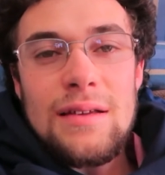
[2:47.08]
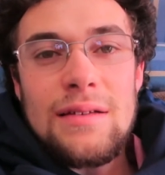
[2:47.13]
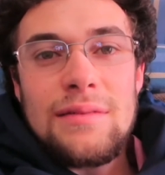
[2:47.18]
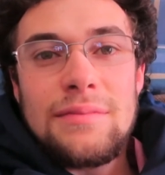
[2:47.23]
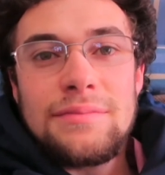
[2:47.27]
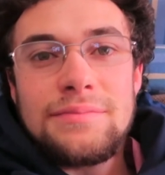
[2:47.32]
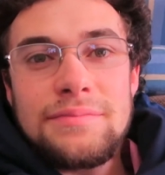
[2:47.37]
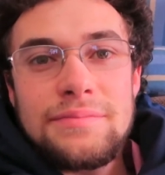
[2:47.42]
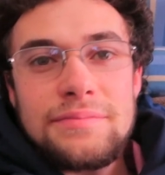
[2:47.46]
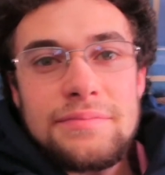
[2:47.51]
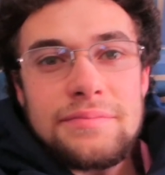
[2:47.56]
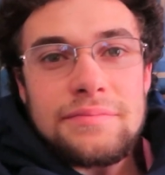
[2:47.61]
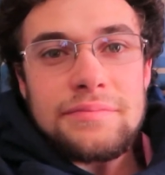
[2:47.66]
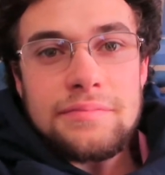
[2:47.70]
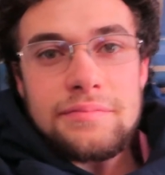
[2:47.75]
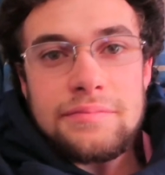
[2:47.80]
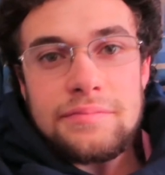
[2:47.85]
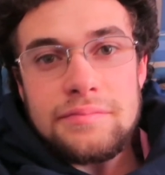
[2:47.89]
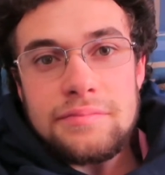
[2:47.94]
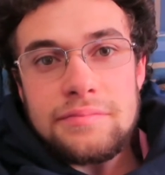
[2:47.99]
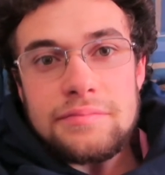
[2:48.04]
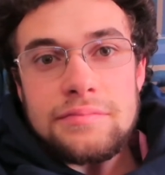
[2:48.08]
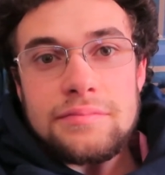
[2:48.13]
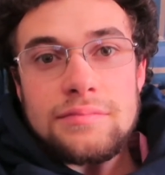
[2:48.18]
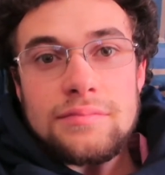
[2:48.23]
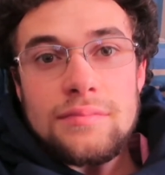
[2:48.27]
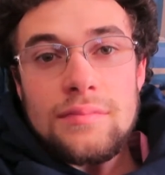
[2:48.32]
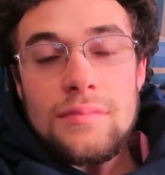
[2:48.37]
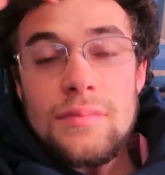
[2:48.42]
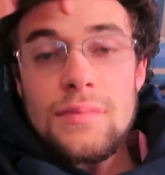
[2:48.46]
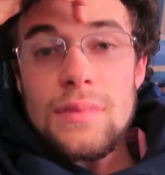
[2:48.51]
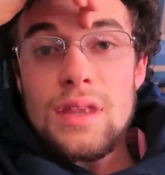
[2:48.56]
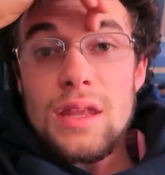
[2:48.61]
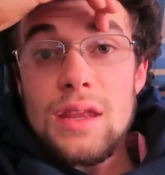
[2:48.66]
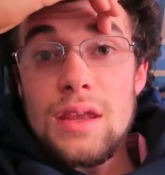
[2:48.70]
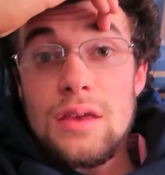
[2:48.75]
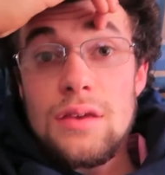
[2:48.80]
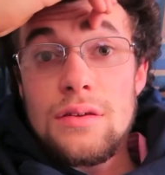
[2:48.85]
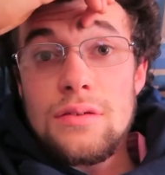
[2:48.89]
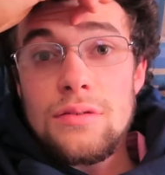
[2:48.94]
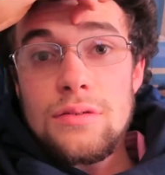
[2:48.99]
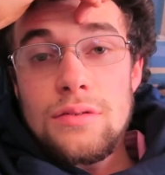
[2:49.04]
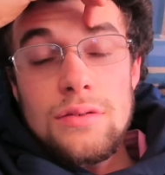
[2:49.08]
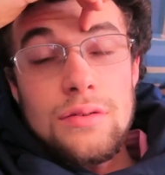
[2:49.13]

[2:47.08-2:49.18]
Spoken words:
[no speech]